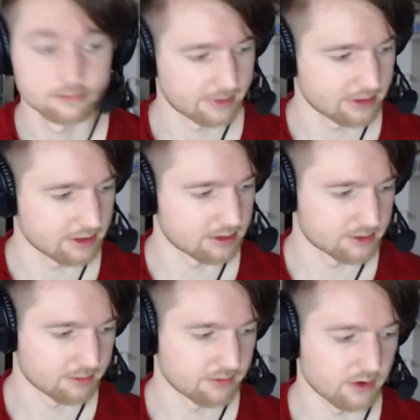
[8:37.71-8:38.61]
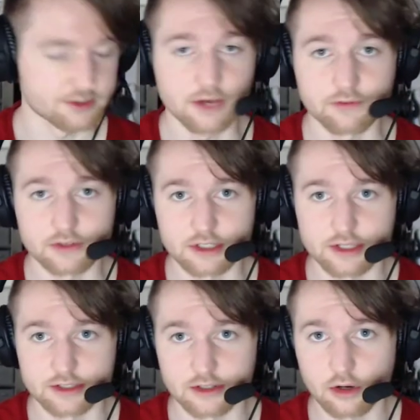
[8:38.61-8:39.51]
I think some of our
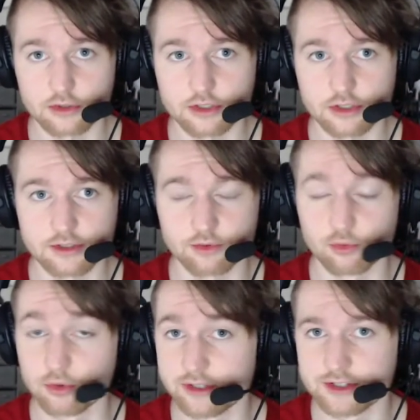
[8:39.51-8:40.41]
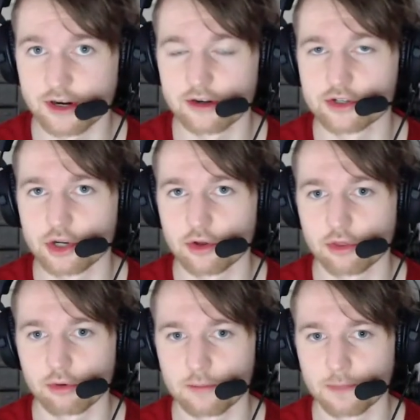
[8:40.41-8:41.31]
selfishness as a culture is really starting to show through.